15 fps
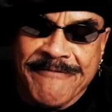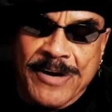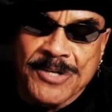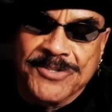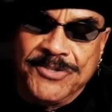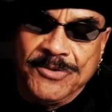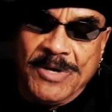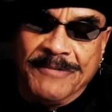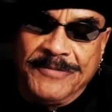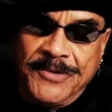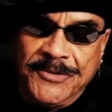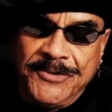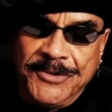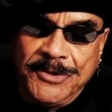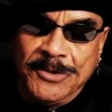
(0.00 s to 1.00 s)
virtue of the
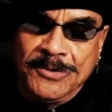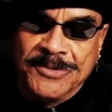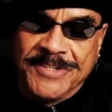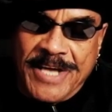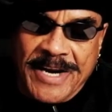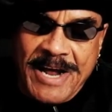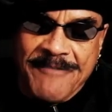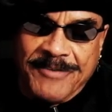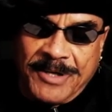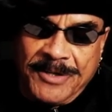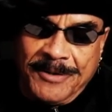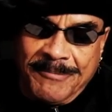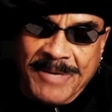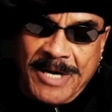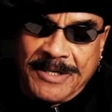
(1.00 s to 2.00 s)
dues that African
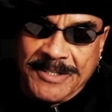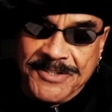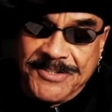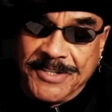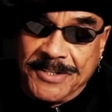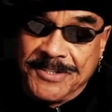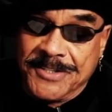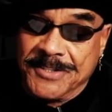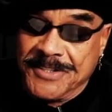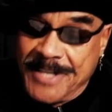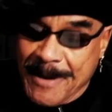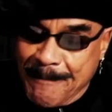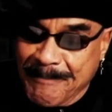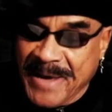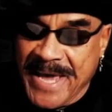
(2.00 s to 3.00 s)
American citizens
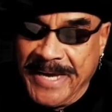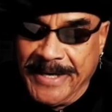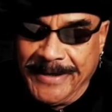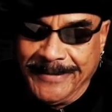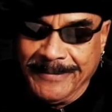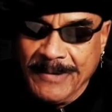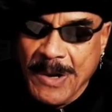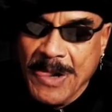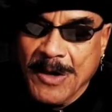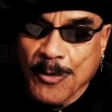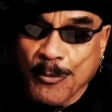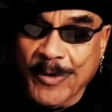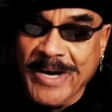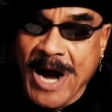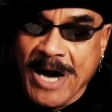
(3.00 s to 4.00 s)
have paid,
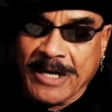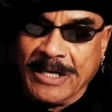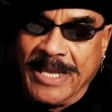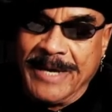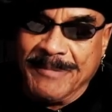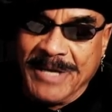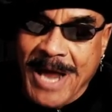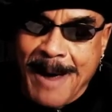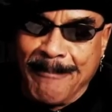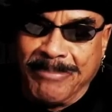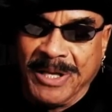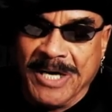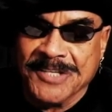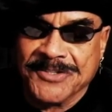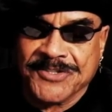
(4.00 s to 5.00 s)
we are claiming our
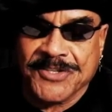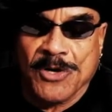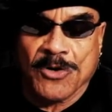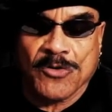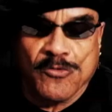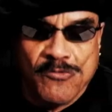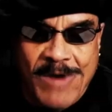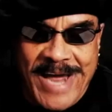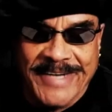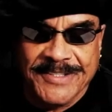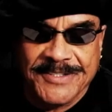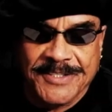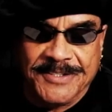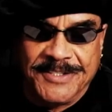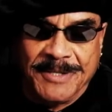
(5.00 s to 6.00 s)
blood-soaked right
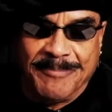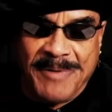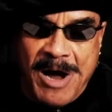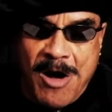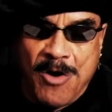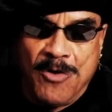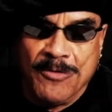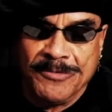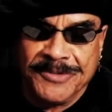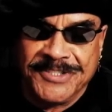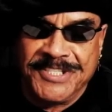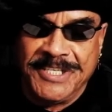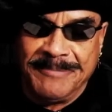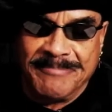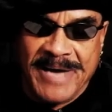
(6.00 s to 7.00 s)
to dip our own
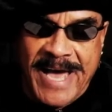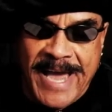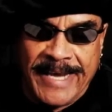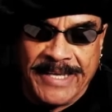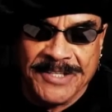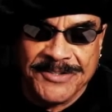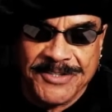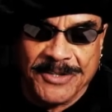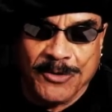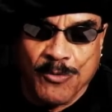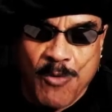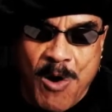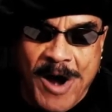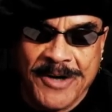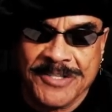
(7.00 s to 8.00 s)
tea bag into the
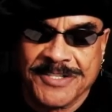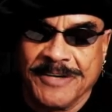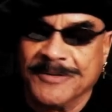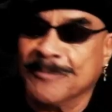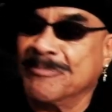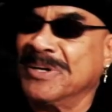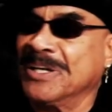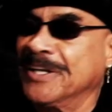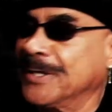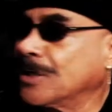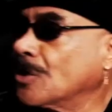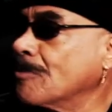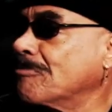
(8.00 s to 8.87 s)
waters of the political